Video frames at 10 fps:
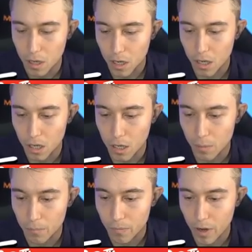
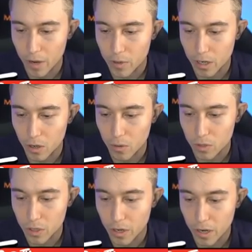Um, Alright, we gotta go
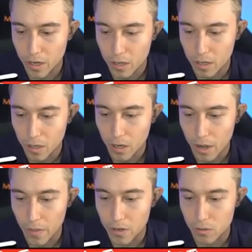here
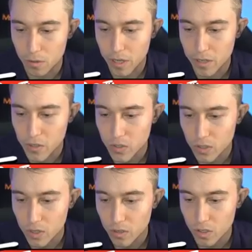and then do this.
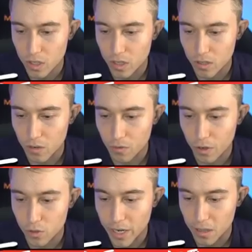Then the
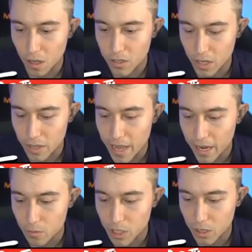Inferno Dragon locks onto
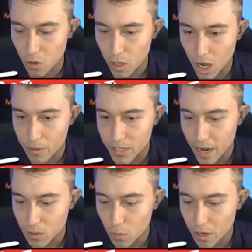that, and we can go Goblins
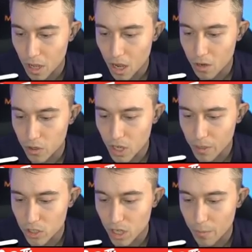afterward. Notice how
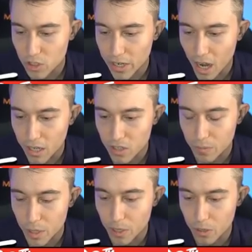much damage I got because
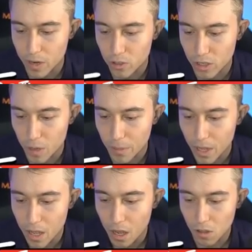I'm keeping aggression up.
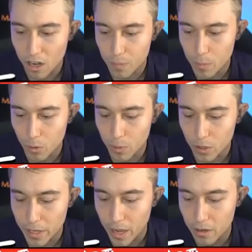A lot of people would be
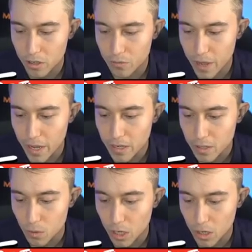like, how do you defend?
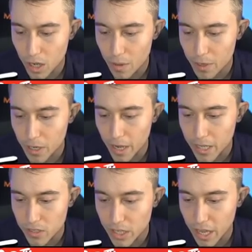Well, I mean, I
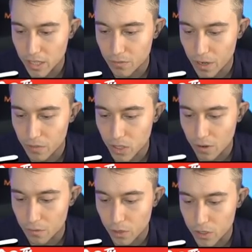guess I can't defend if he's
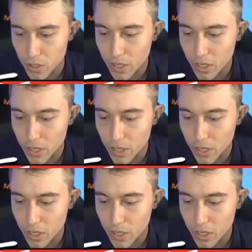got freeze.